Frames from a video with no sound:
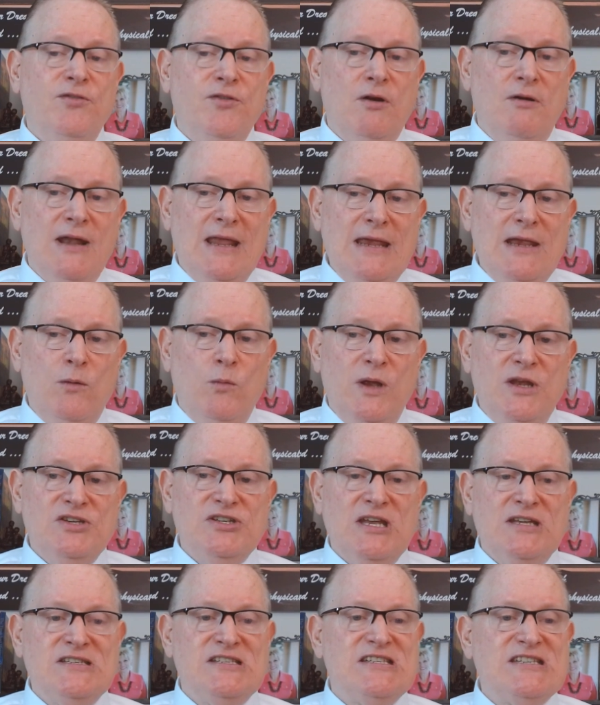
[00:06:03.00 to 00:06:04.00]
their language
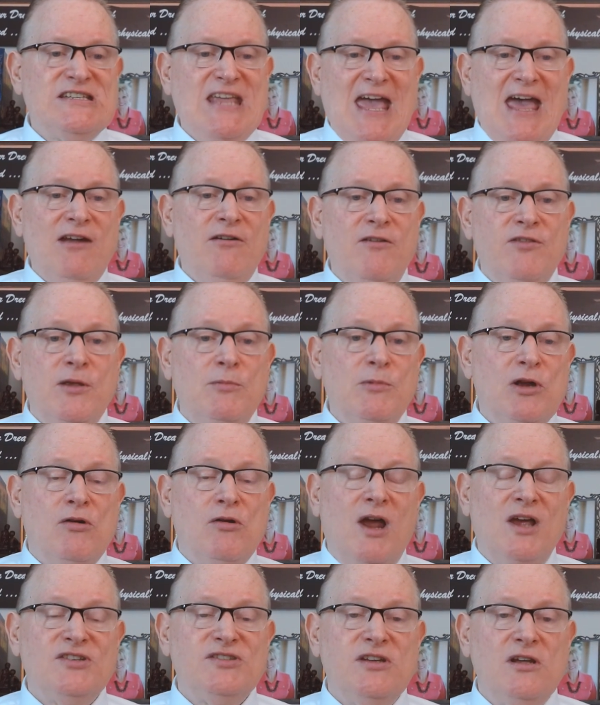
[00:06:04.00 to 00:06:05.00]
and scattered them
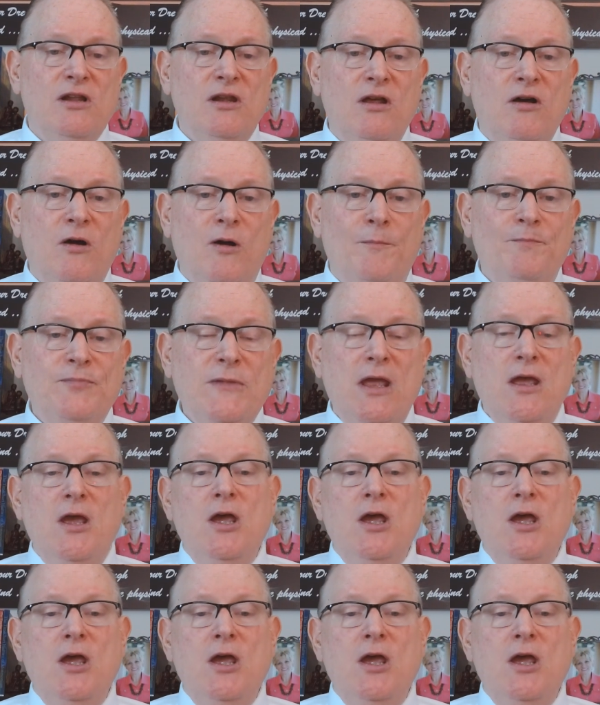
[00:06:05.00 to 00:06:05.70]
across the globe.